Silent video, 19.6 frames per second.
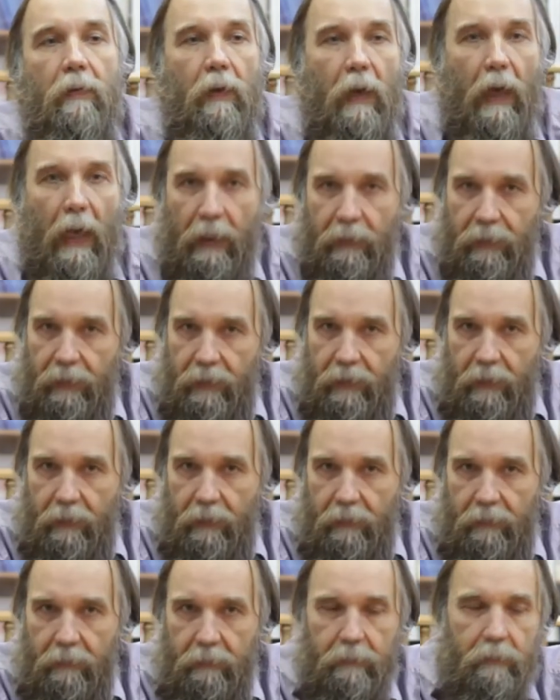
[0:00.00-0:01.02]
ethnic,
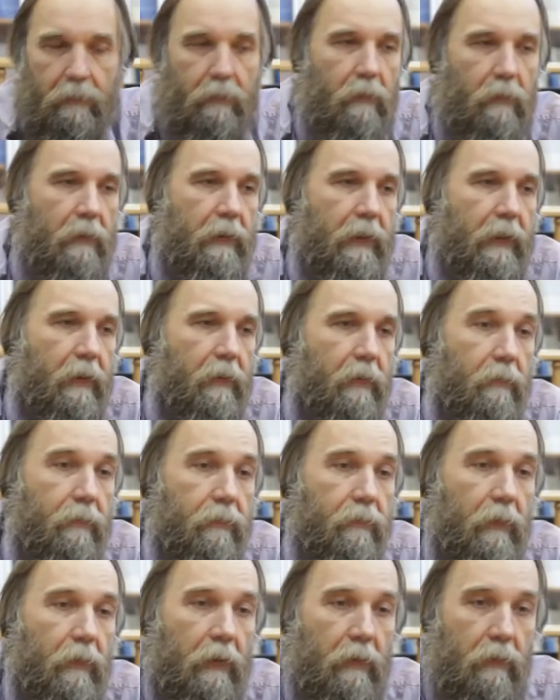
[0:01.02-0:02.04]
collective
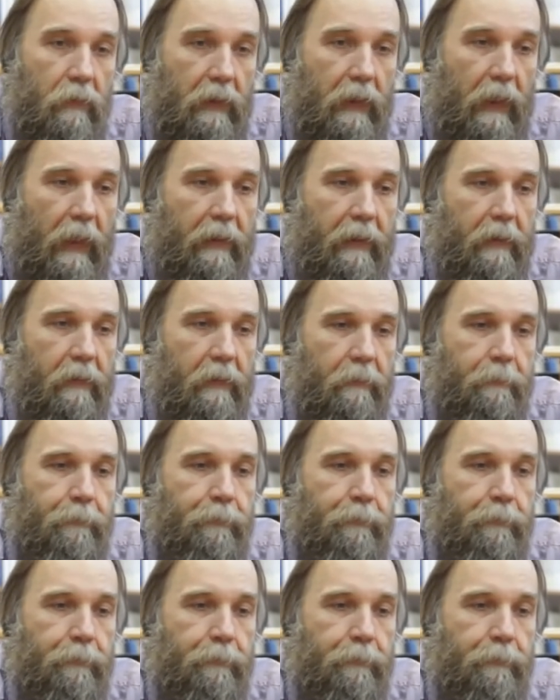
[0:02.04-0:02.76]
and organic